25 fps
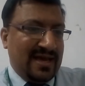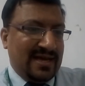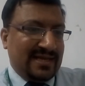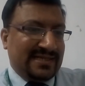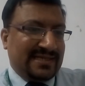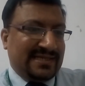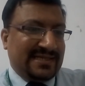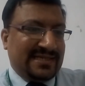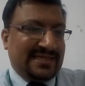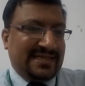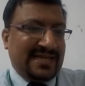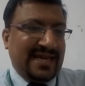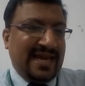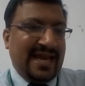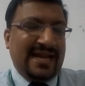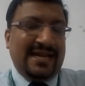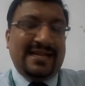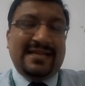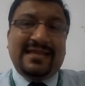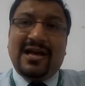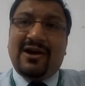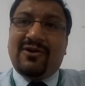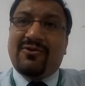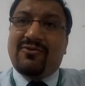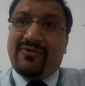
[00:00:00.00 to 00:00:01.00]

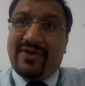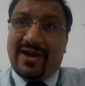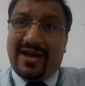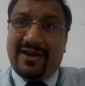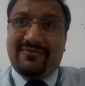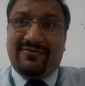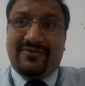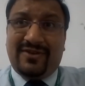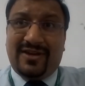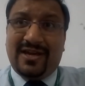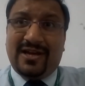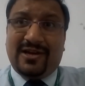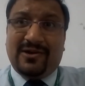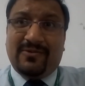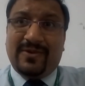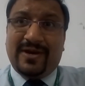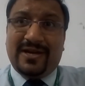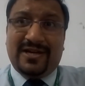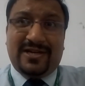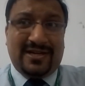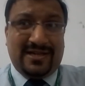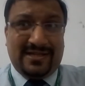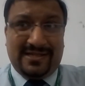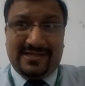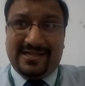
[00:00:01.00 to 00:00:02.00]
State the wave
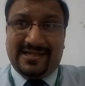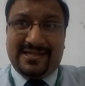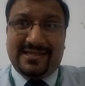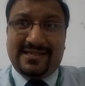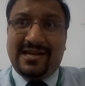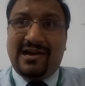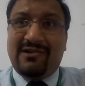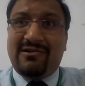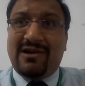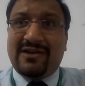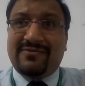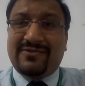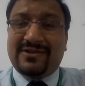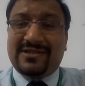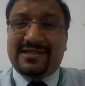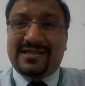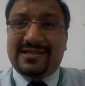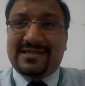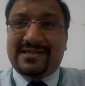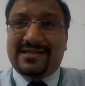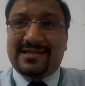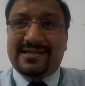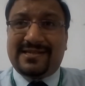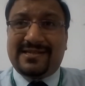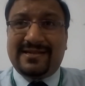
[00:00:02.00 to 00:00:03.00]
equation. Just now I was
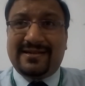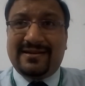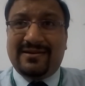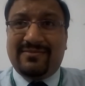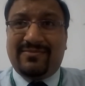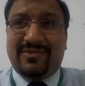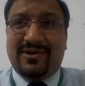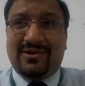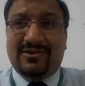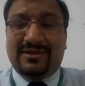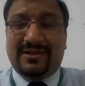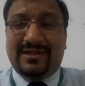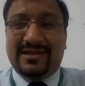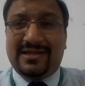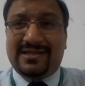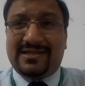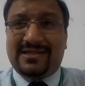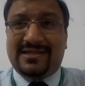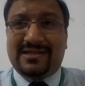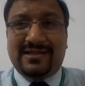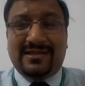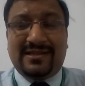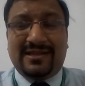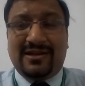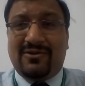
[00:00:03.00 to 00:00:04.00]
discussing about
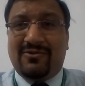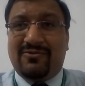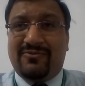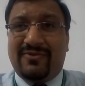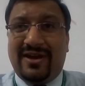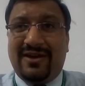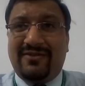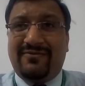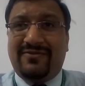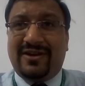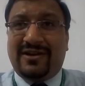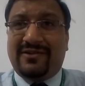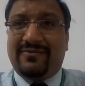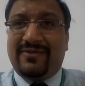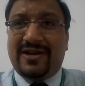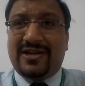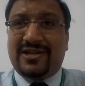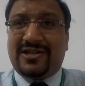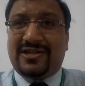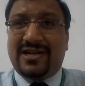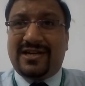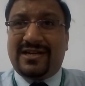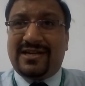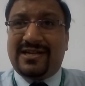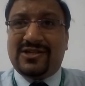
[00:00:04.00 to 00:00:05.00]
this. Now wave
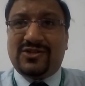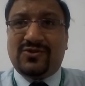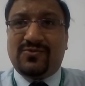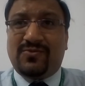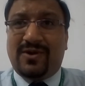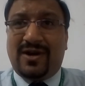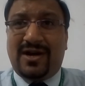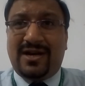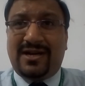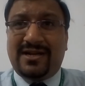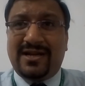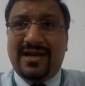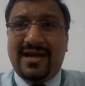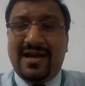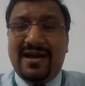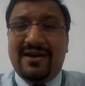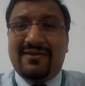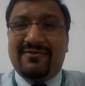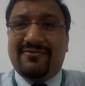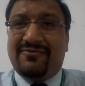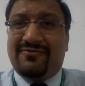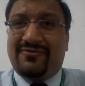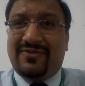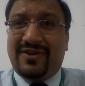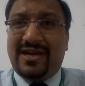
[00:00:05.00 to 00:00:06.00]
equation is what?
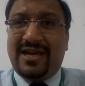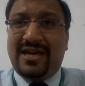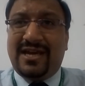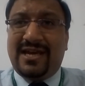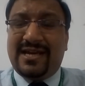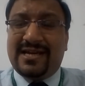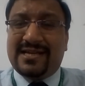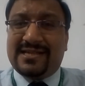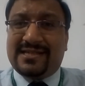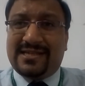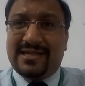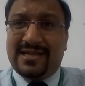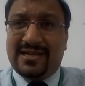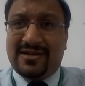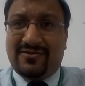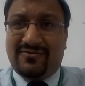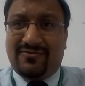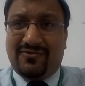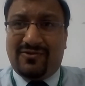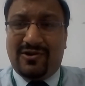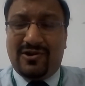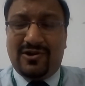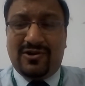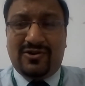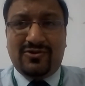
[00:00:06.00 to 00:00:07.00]
V is
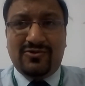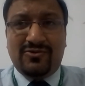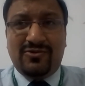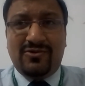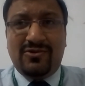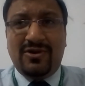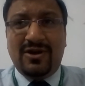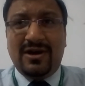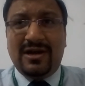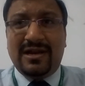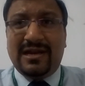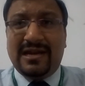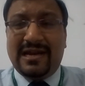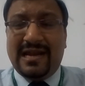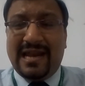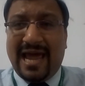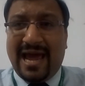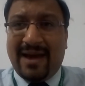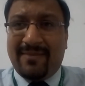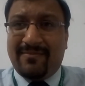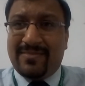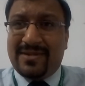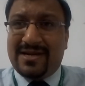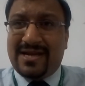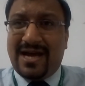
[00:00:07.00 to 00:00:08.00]
equal to
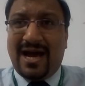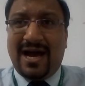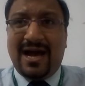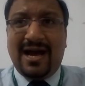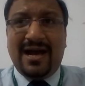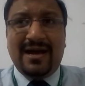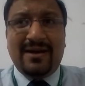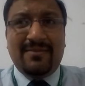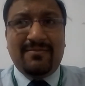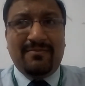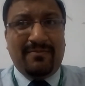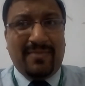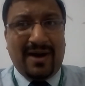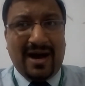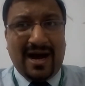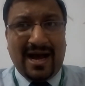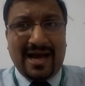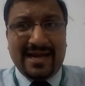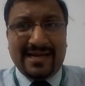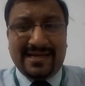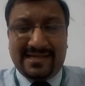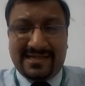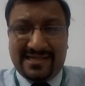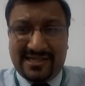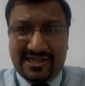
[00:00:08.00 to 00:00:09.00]
lambda
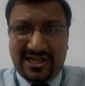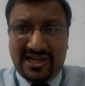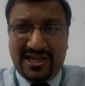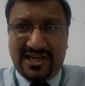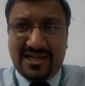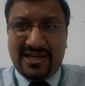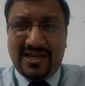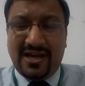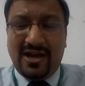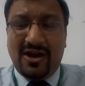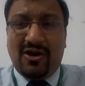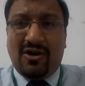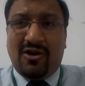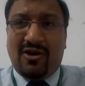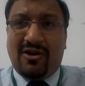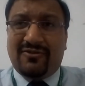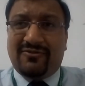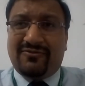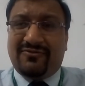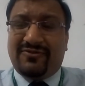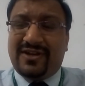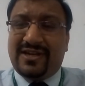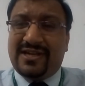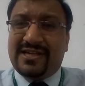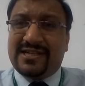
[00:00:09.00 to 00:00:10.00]
by T,
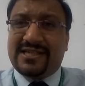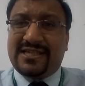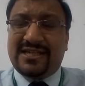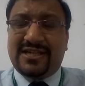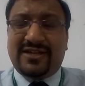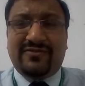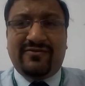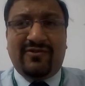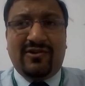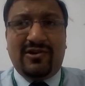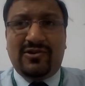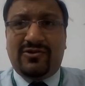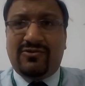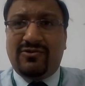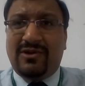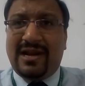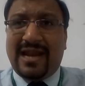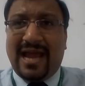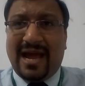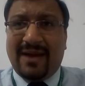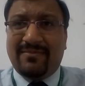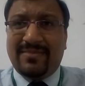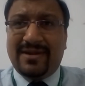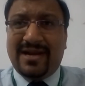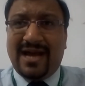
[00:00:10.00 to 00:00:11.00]
or V is equal to
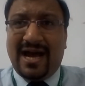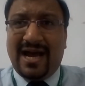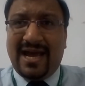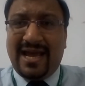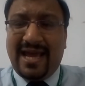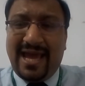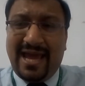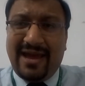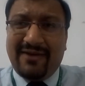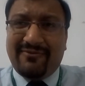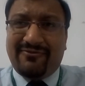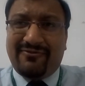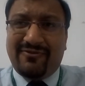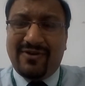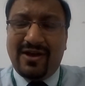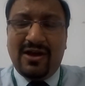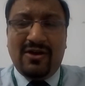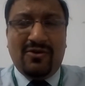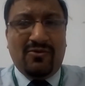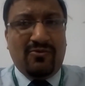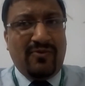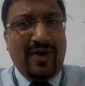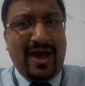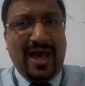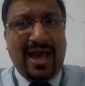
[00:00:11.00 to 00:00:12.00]
lambda F,
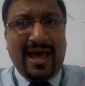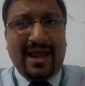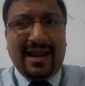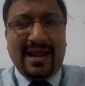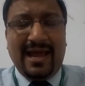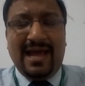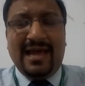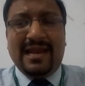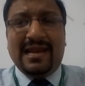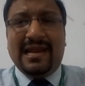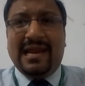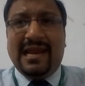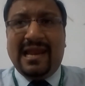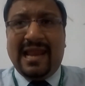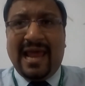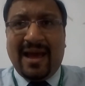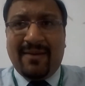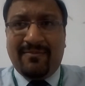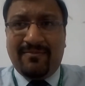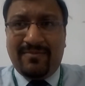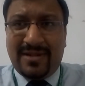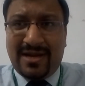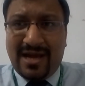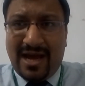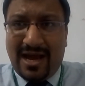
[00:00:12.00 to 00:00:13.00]
where
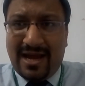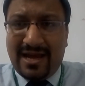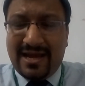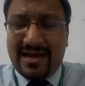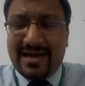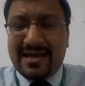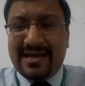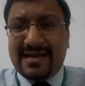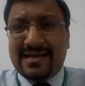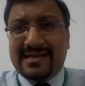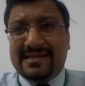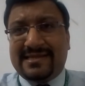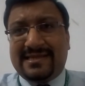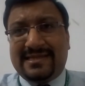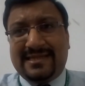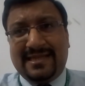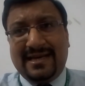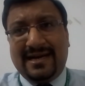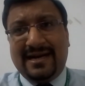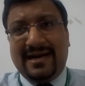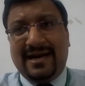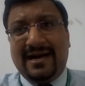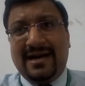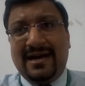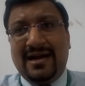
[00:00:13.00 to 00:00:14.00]
lambda is
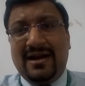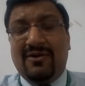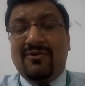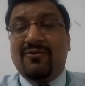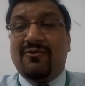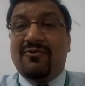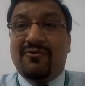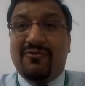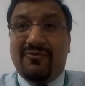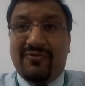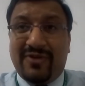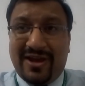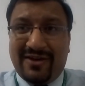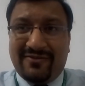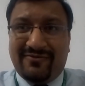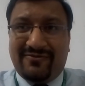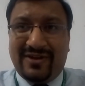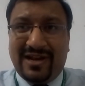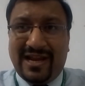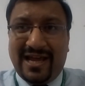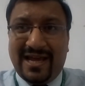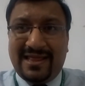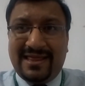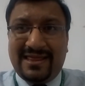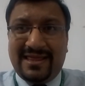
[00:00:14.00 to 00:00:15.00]
the
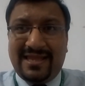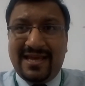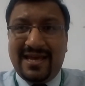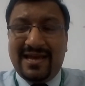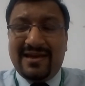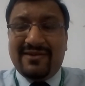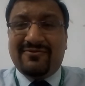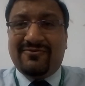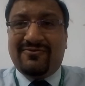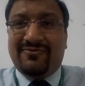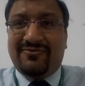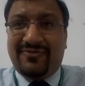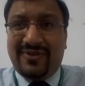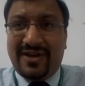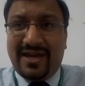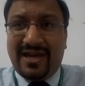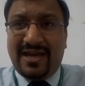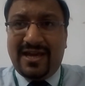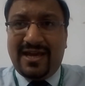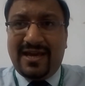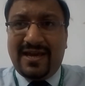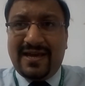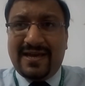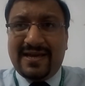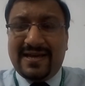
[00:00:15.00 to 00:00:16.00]
wavelength,
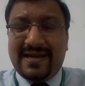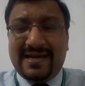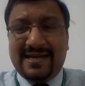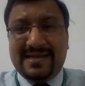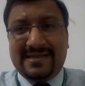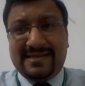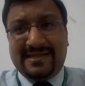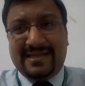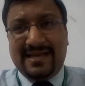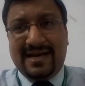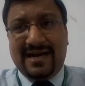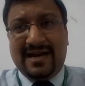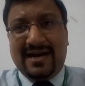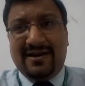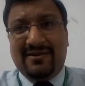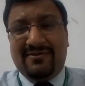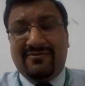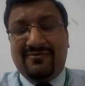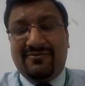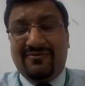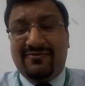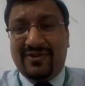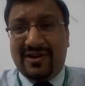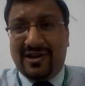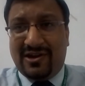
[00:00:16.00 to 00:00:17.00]
V is
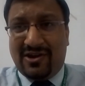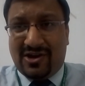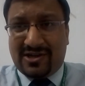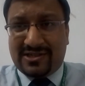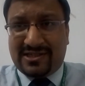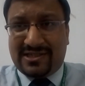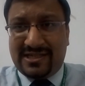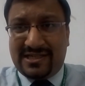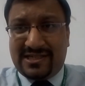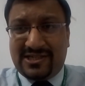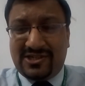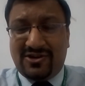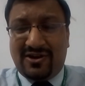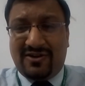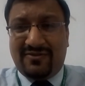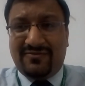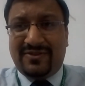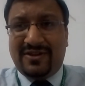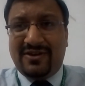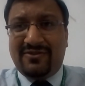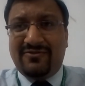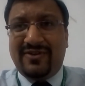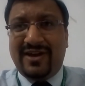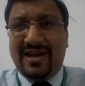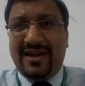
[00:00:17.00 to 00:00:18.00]
the velocity
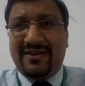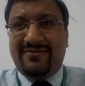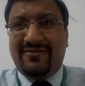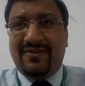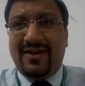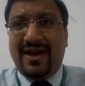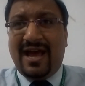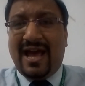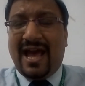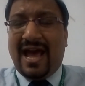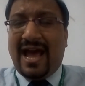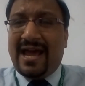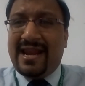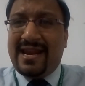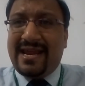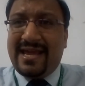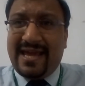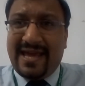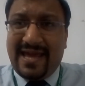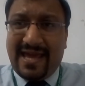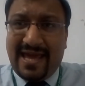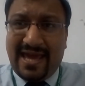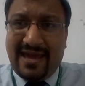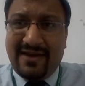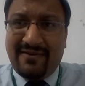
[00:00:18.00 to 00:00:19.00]
of the wave, and
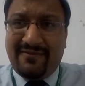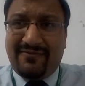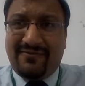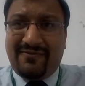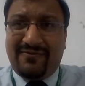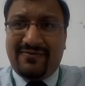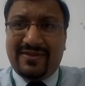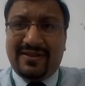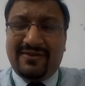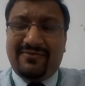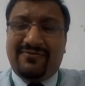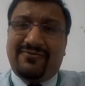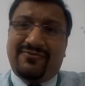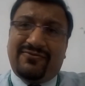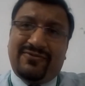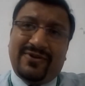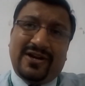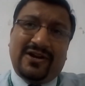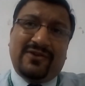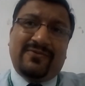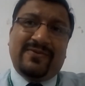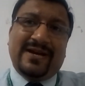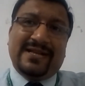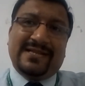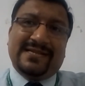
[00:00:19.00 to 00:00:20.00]
F the
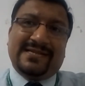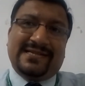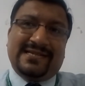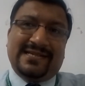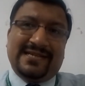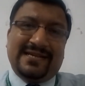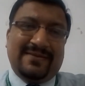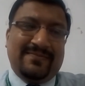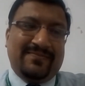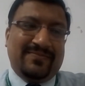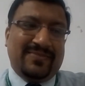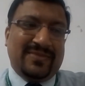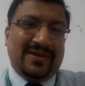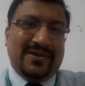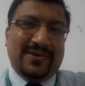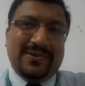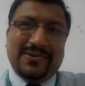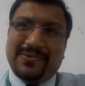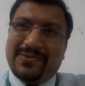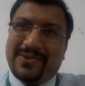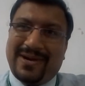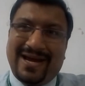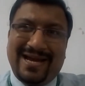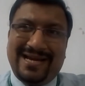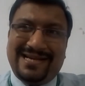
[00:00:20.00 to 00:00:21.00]
frequency,
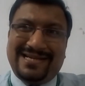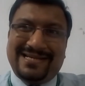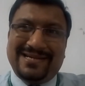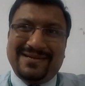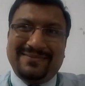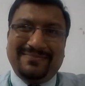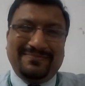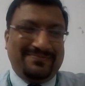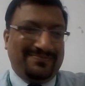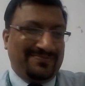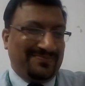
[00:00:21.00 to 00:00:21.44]
right?